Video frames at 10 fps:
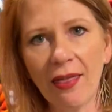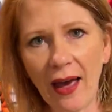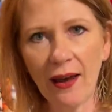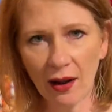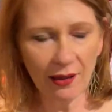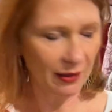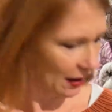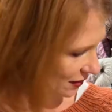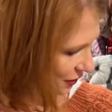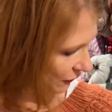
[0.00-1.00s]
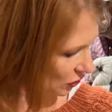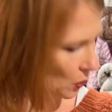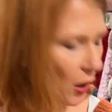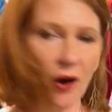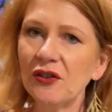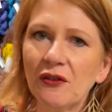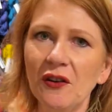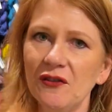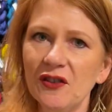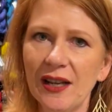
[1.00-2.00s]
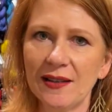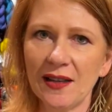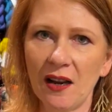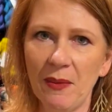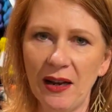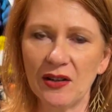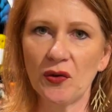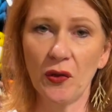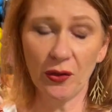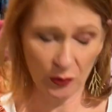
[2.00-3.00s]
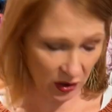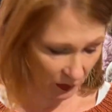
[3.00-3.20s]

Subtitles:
that. I think it's sort of 12 to 15 centimetres through the